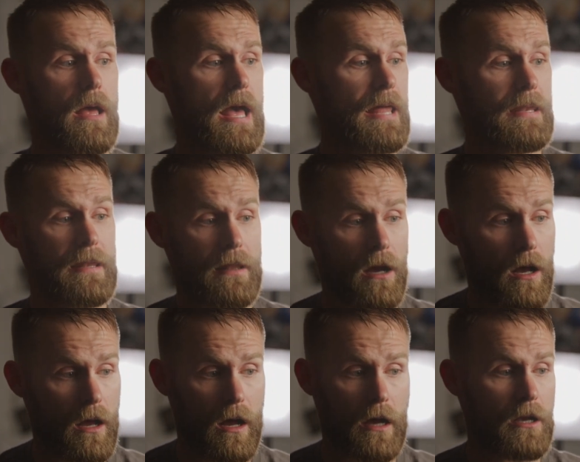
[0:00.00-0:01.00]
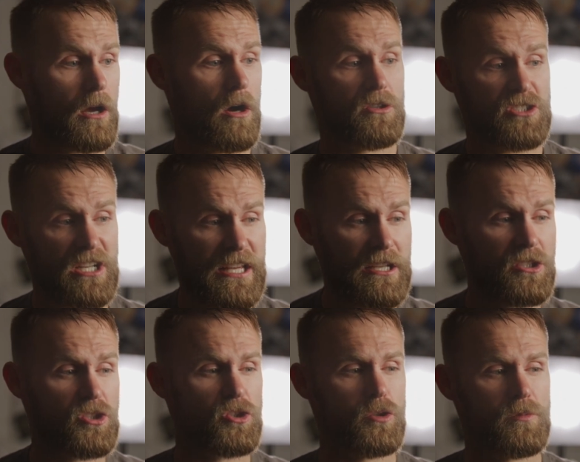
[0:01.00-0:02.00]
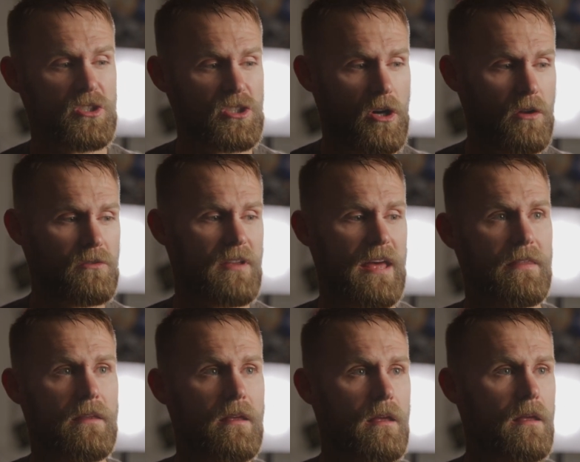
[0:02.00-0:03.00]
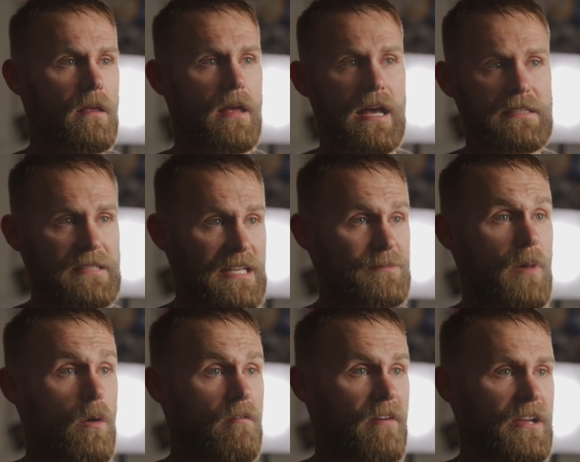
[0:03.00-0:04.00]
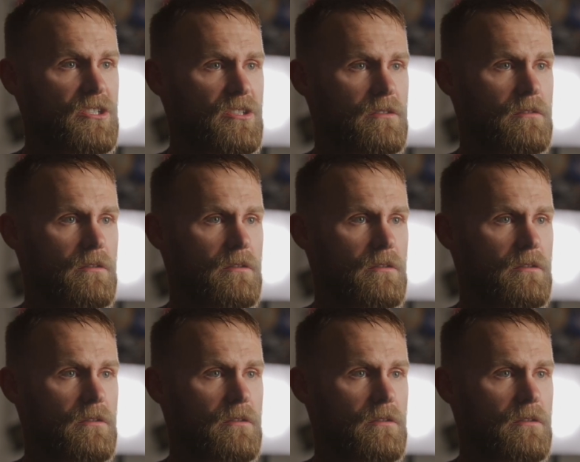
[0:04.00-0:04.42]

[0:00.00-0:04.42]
And I constantly consumed his content as motivation,